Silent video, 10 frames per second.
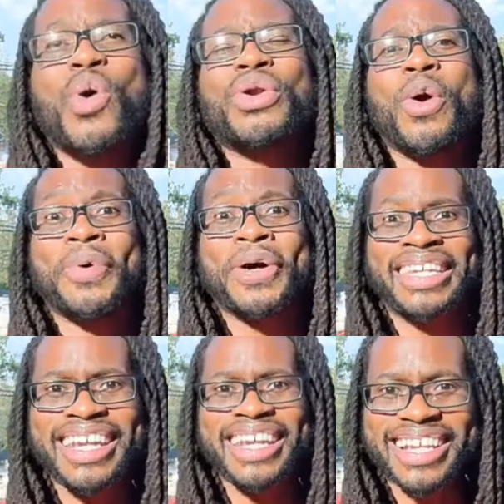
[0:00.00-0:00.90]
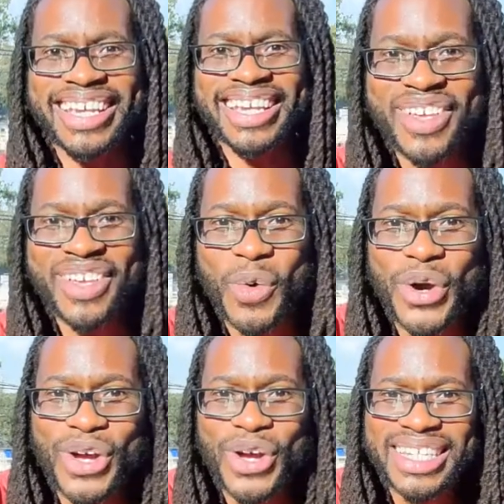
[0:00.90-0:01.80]
on politically in the
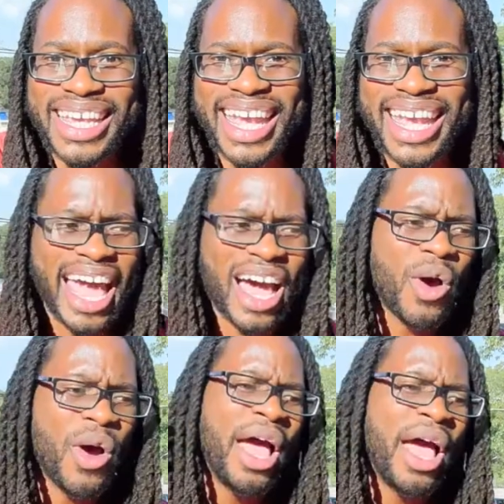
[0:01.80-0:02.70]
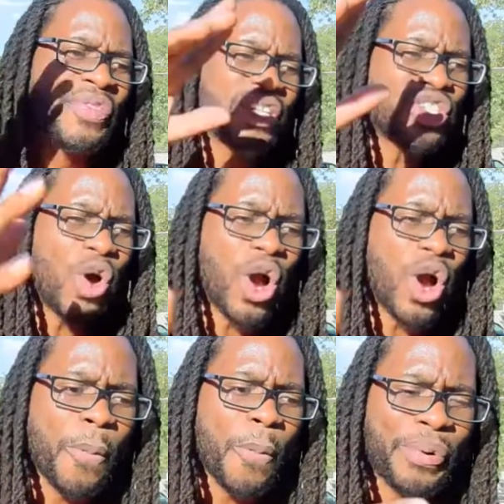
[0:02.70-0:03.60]
world today and how the
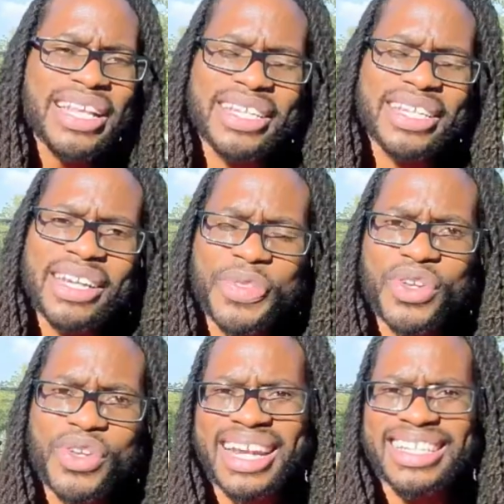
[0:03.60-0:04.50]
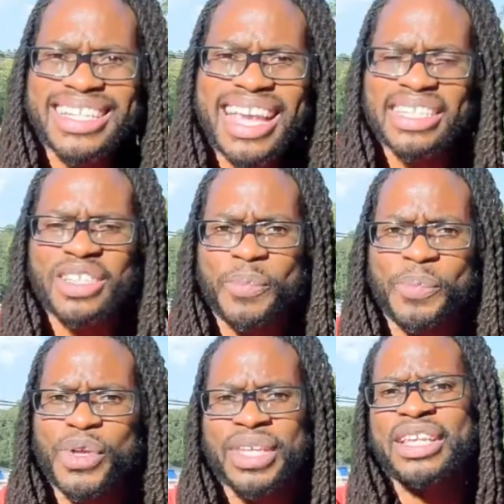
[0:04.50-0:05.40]
so-called president of the United States is
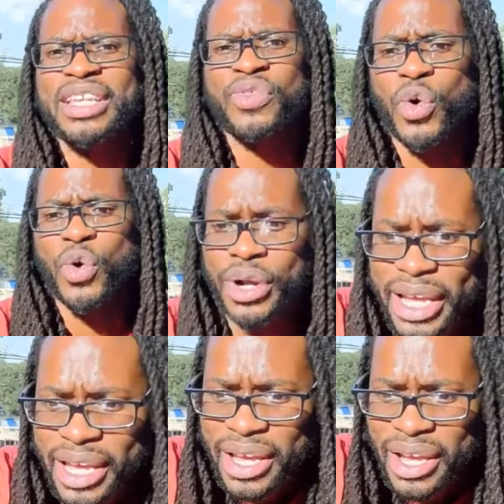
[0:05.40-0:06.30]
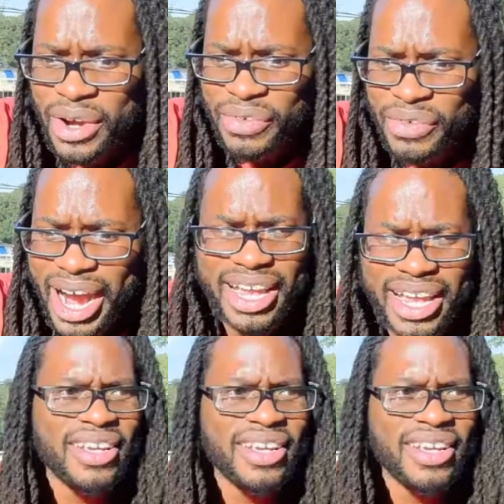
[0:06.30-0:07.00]
abusing his authority, right?